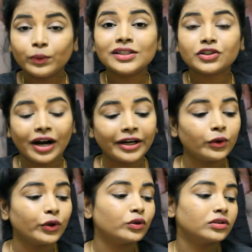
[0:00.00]
will try
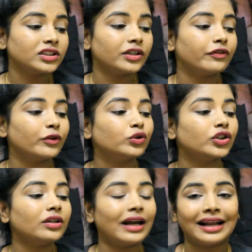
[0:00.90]
to use this in the future
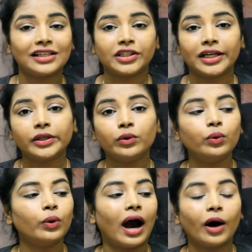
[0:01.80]
and I'll tell
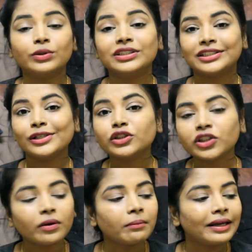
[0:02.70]
you how this looks
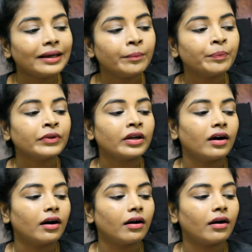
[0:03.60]
on me.
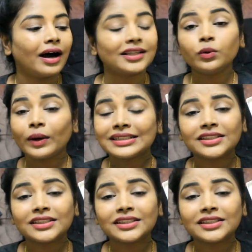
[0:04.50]
Otherwise,